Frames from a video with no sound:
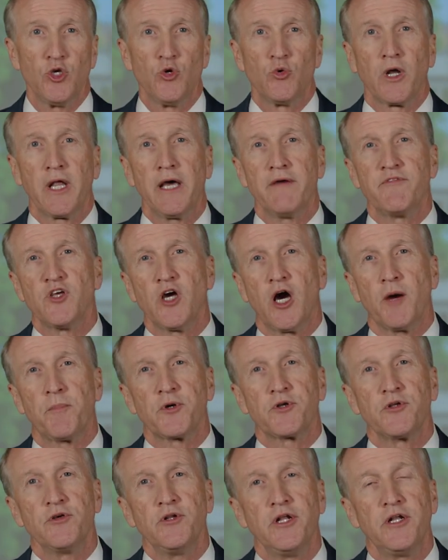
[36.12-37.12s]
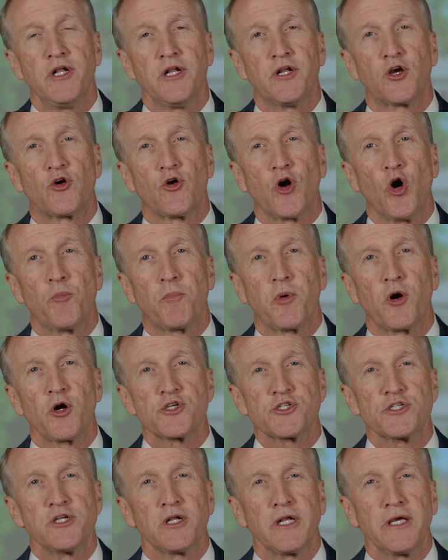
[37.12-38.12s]
you will have the opportunity to grow
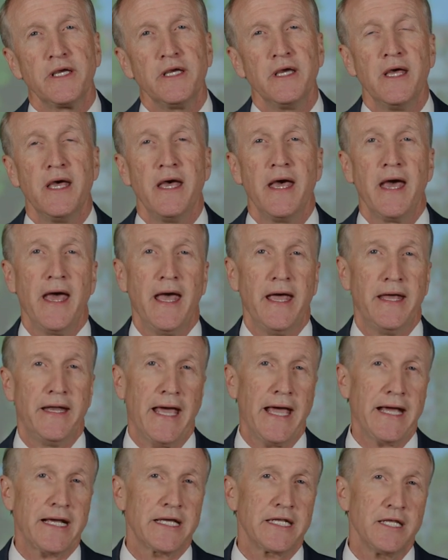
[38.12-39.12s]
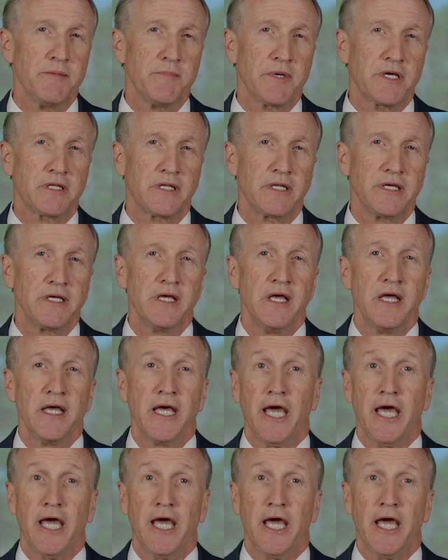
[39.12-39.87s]
personally and academically,